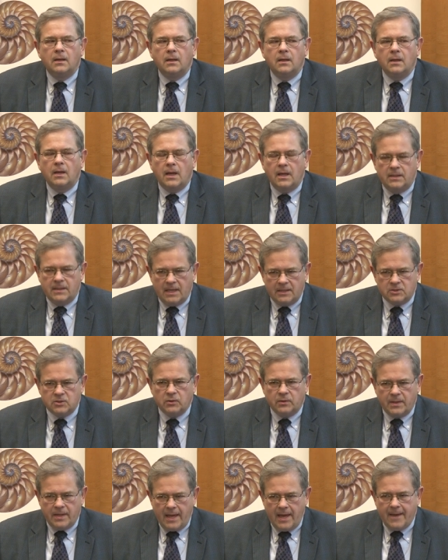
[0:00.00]
and that's
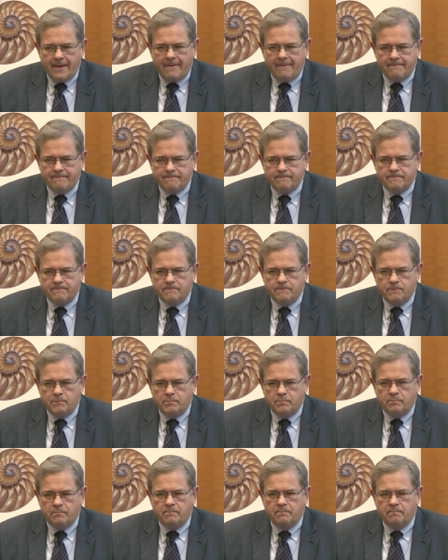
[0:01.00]
okay.
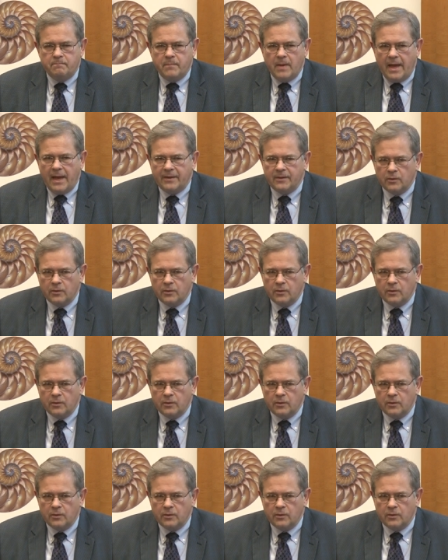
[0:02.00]
And